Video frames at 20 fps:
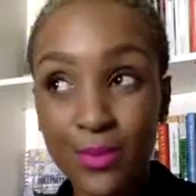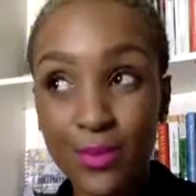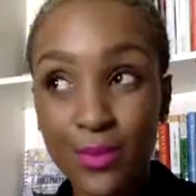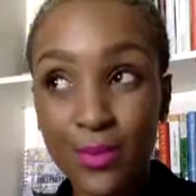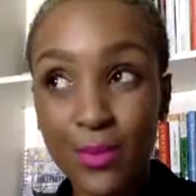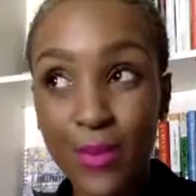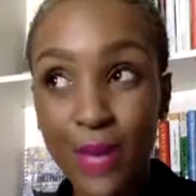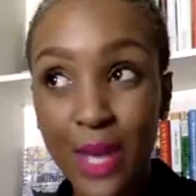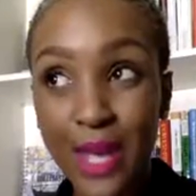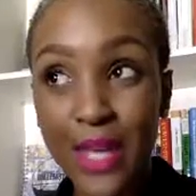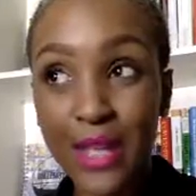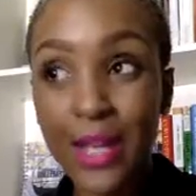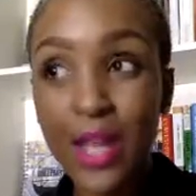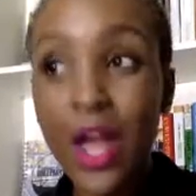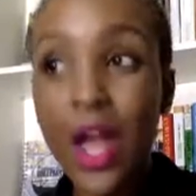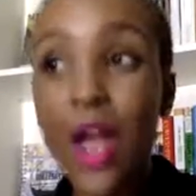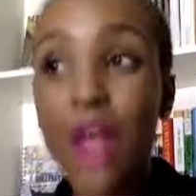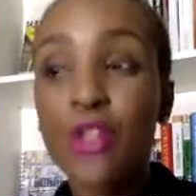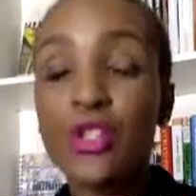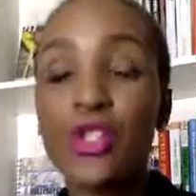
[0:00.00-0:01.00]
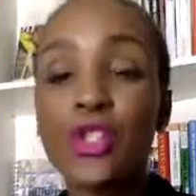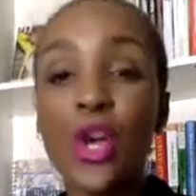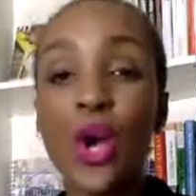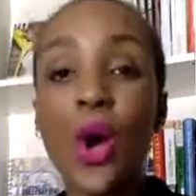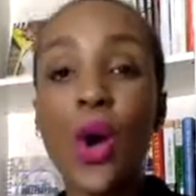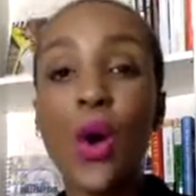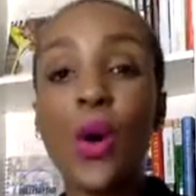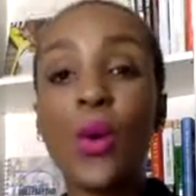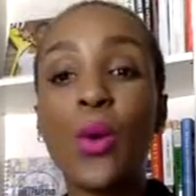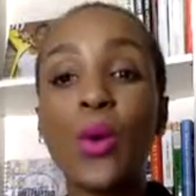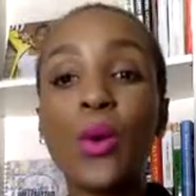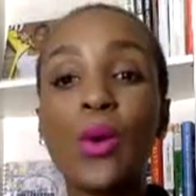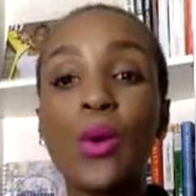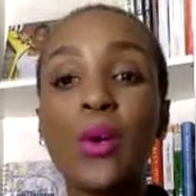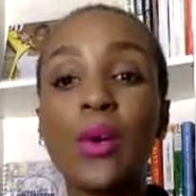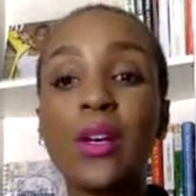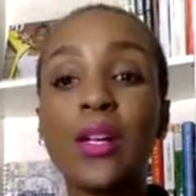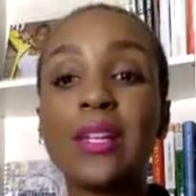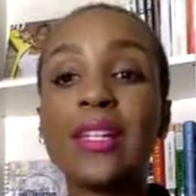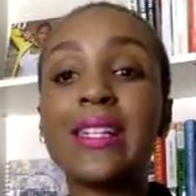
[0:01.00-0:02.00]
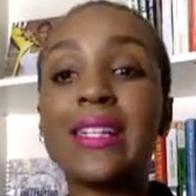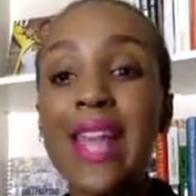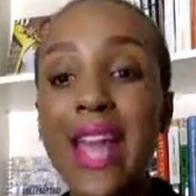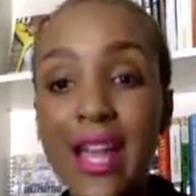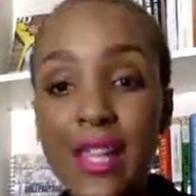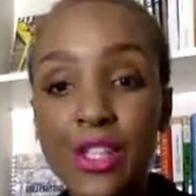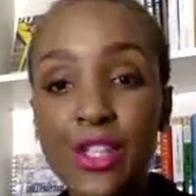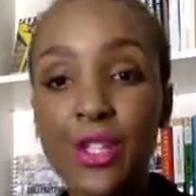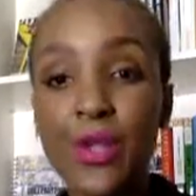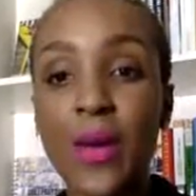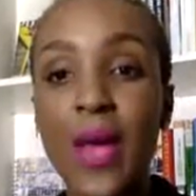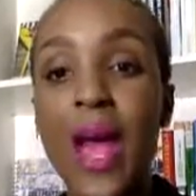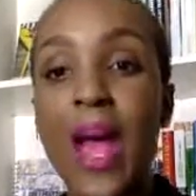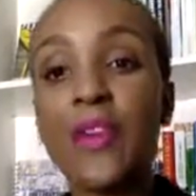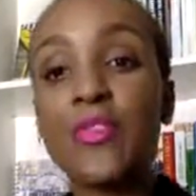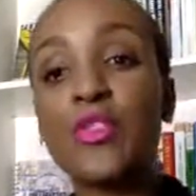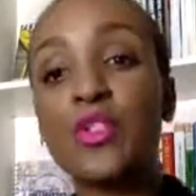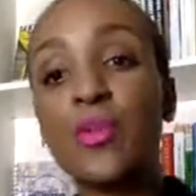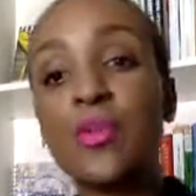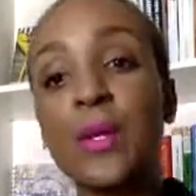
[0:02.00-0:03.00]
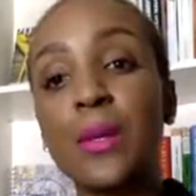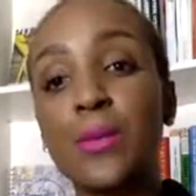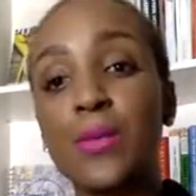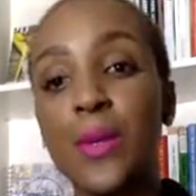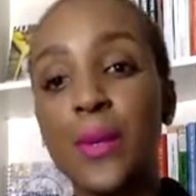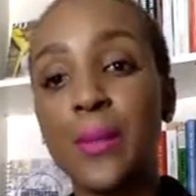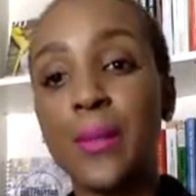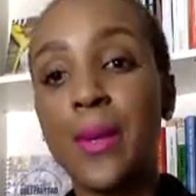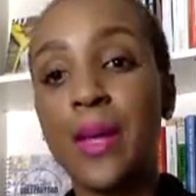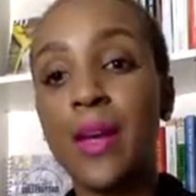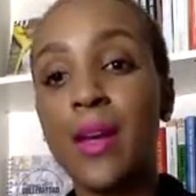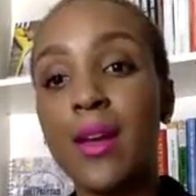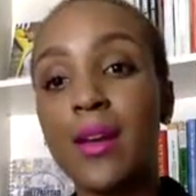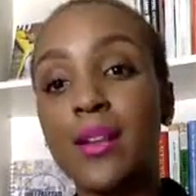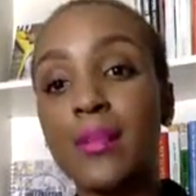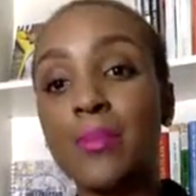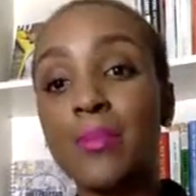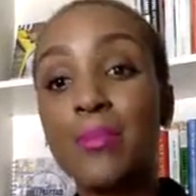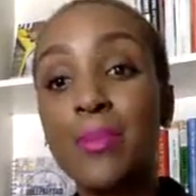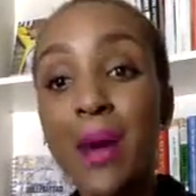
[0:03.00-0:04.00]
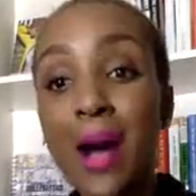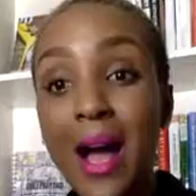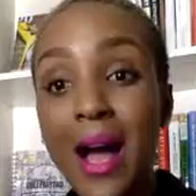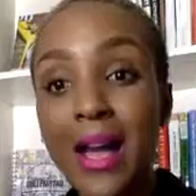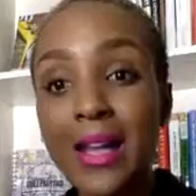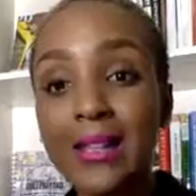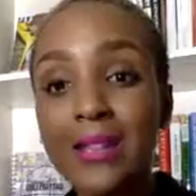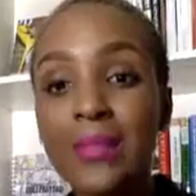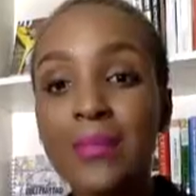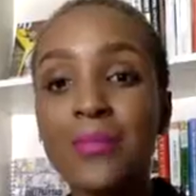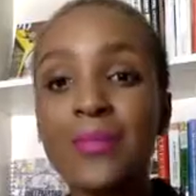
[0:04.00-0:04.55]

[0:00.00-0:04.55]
right? So yes, you have to be prepared, but